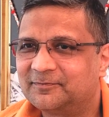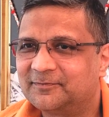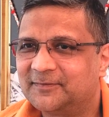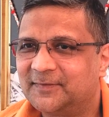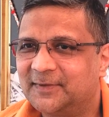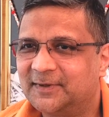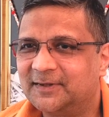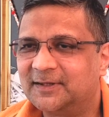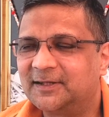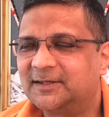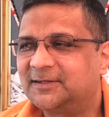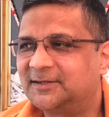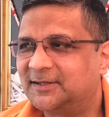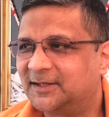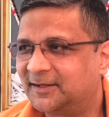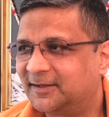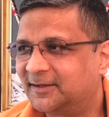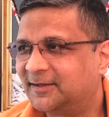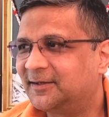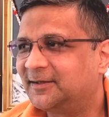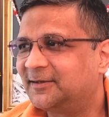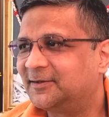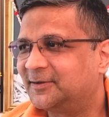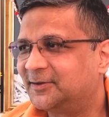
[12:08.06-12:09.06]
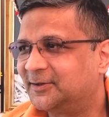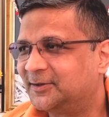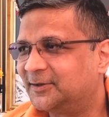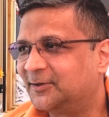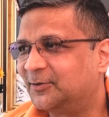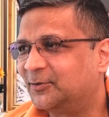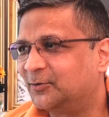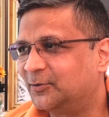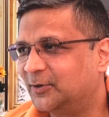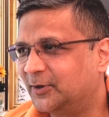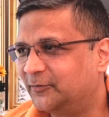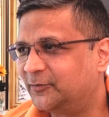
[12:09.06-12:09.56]
In the
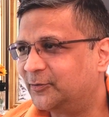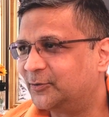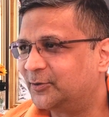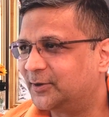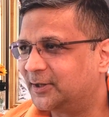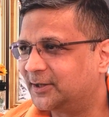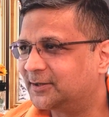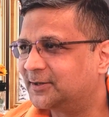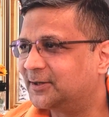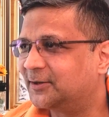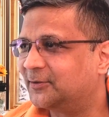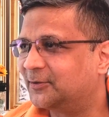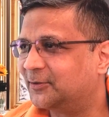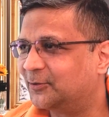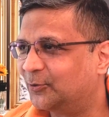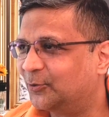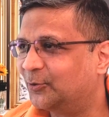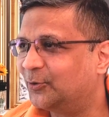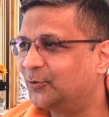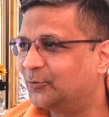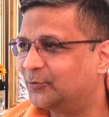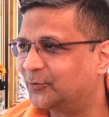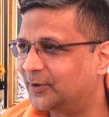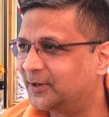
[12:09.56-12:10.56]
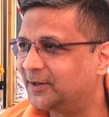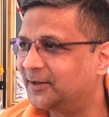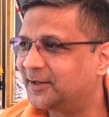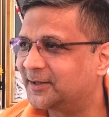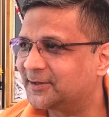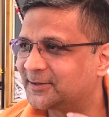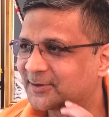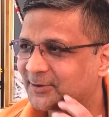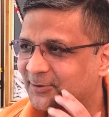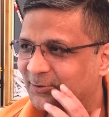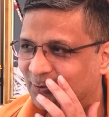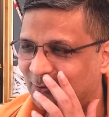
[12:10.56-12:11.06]
general, if you take the whole world
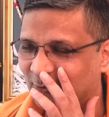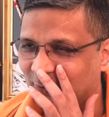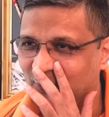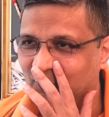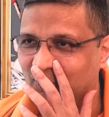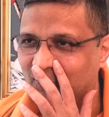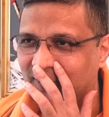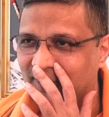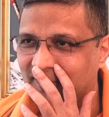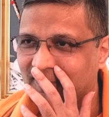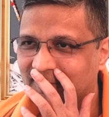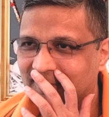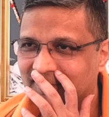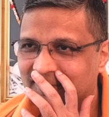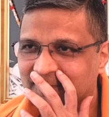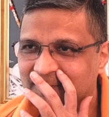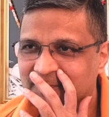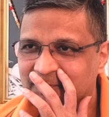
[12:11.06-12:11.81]
as a whole,